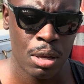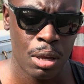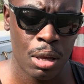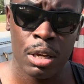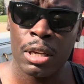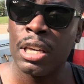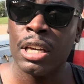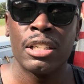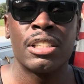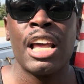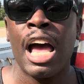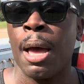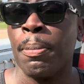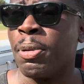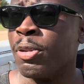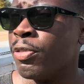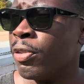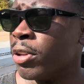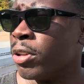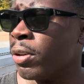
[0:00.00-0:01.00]
a good
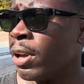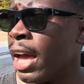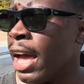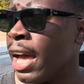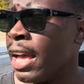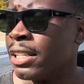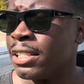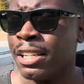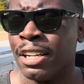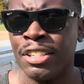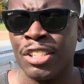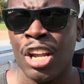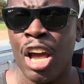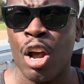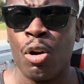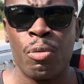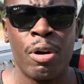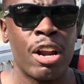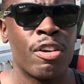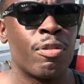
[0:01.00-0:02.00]
topic for you guys. And as
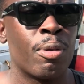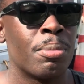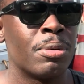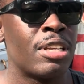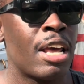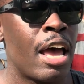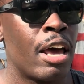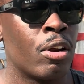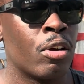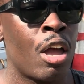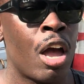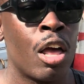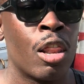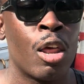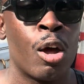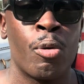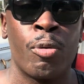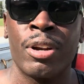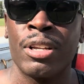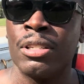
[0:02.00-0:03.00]
y'all read from the title, y'all
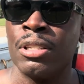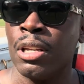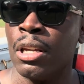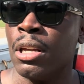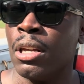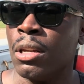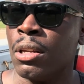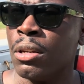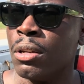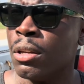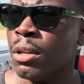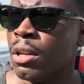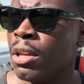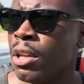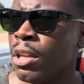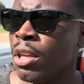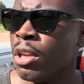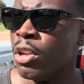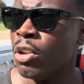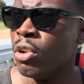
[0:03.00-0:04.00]
already seen,
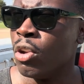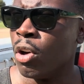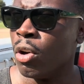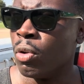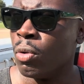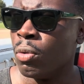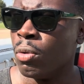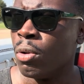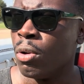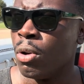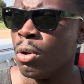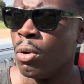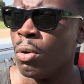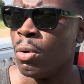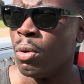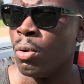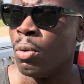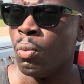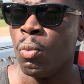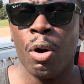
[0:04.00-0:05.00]
you know,
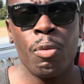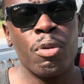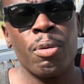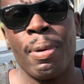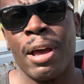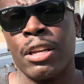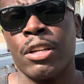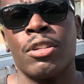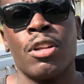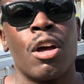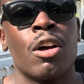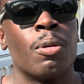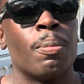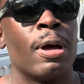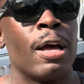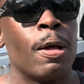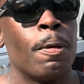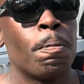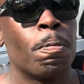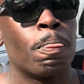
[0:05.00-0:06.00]
what we about to talk
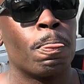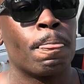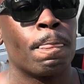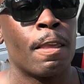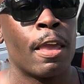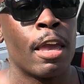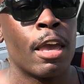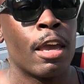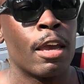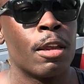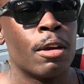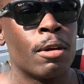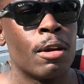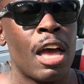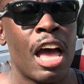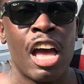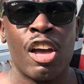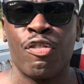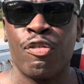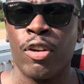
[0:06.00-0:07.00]
about. And
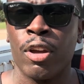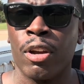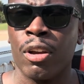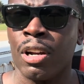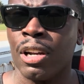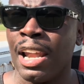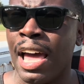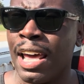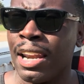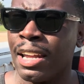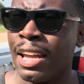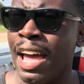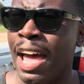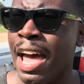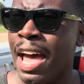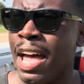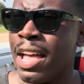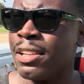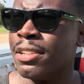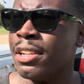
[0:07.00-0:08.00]
I figured a lot of
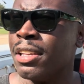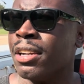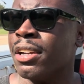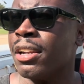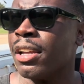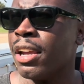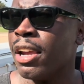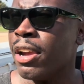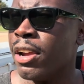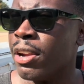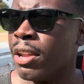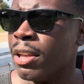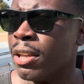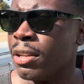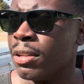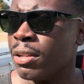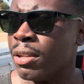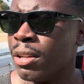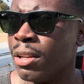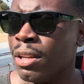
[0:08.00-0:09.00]
guys needed to hear
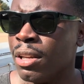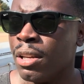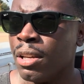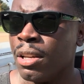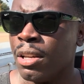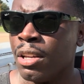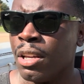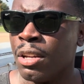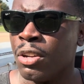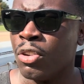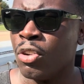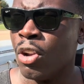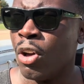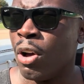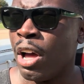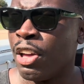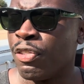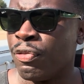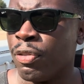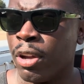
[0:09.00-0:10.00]
this.
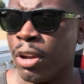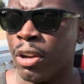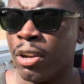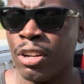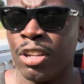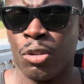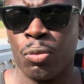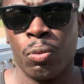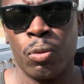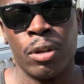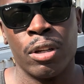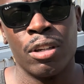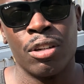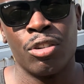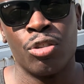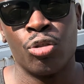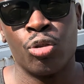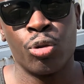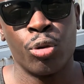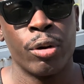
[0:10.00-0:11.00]
I figured this would
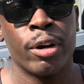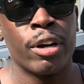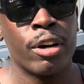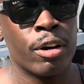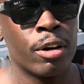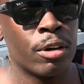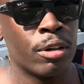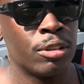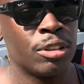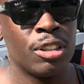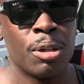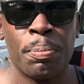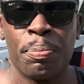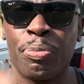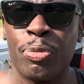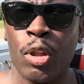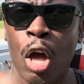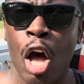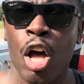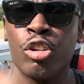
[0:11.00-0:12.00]
trigger some
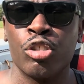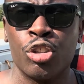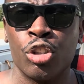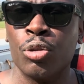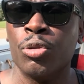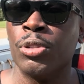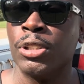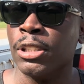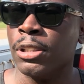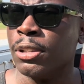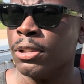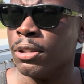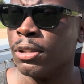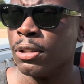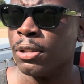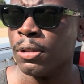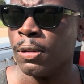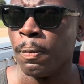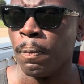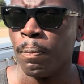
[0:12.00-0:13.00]
thought juices,
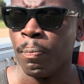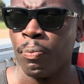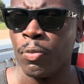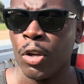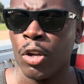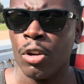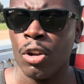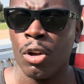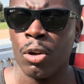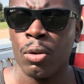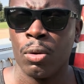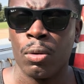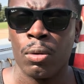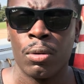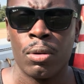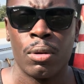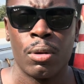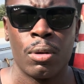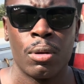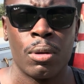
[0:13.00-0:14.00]
you know,
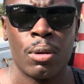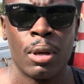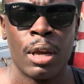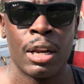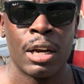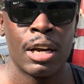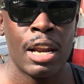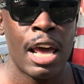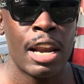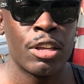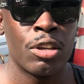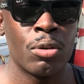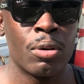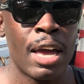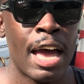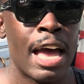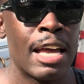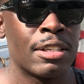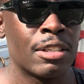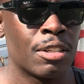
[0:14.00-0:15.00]
in a lot of you
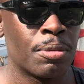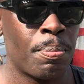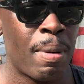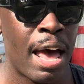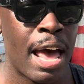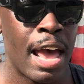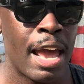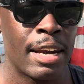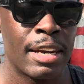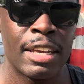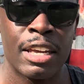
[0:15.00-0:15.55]
guys' mind